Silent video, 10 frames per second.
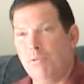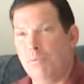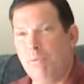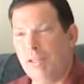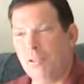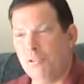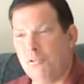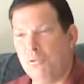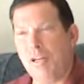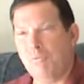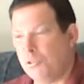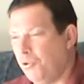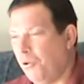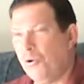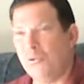meeting your dreams, your
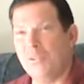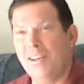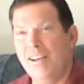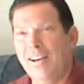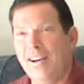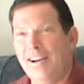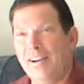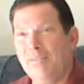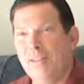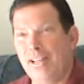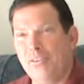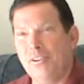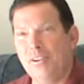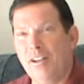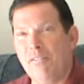goals, and you're
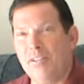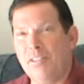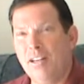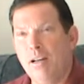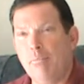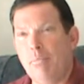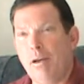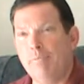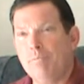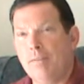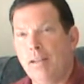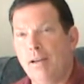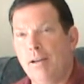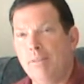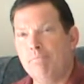going to love this. But
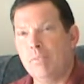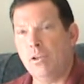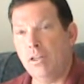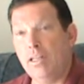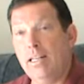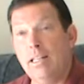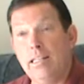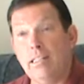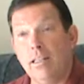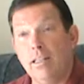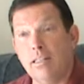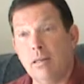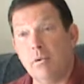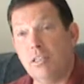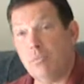you're going to need to listen, because
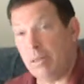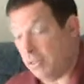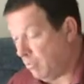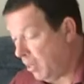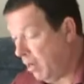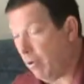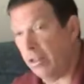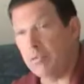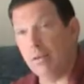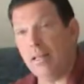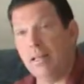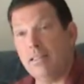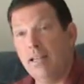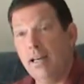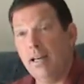I'm going to spend some time on it,
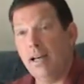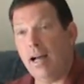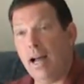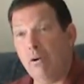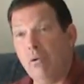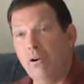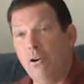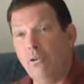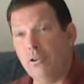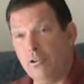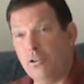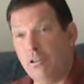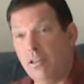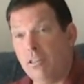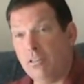because I want to know that you're
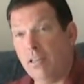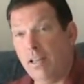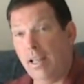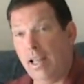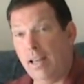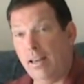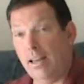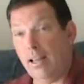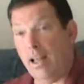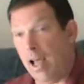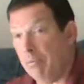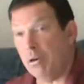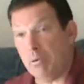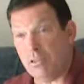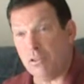serious, and I'm going
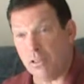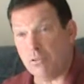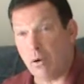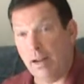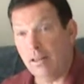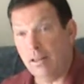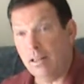to be serious, right?